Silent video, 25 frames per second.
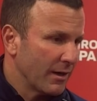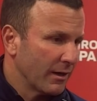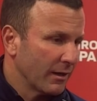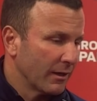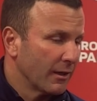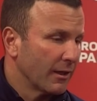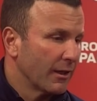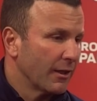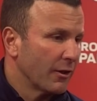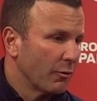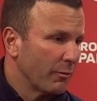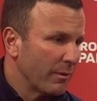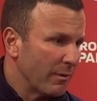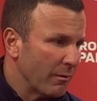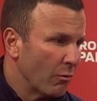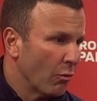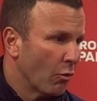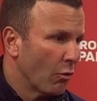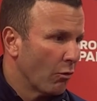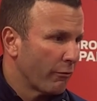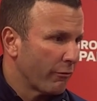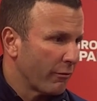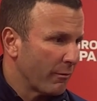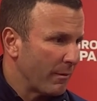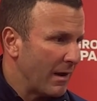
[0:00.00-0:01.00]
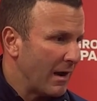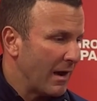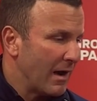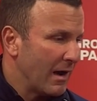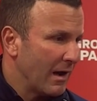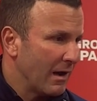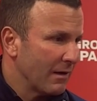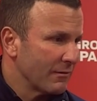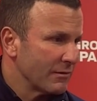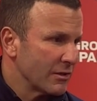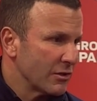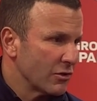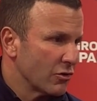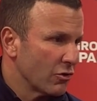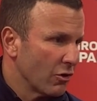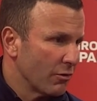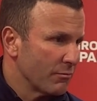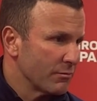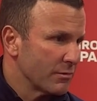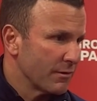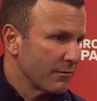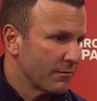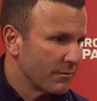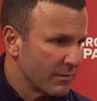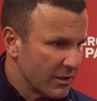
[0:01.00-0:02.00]
a little bit more from our halves in
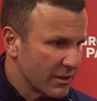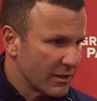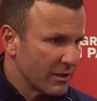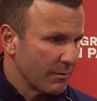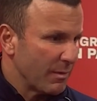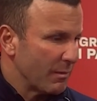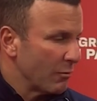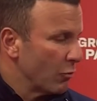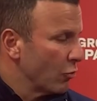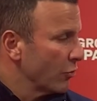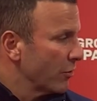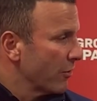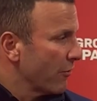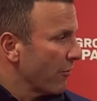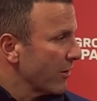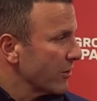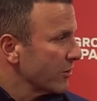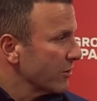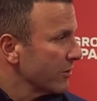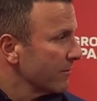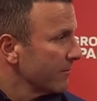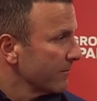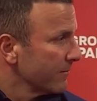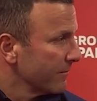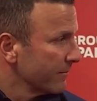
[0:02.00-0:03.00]
terms of just a bit more direction.